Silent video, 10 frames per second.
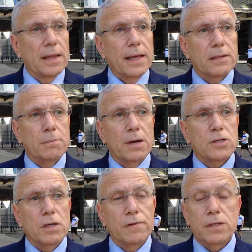that about
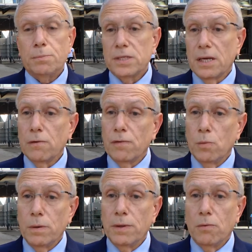70% of the
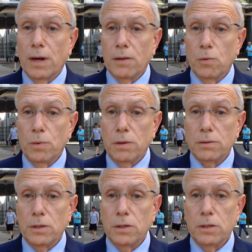women around the
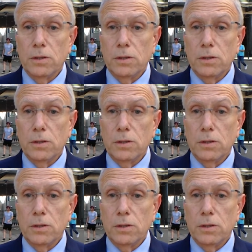world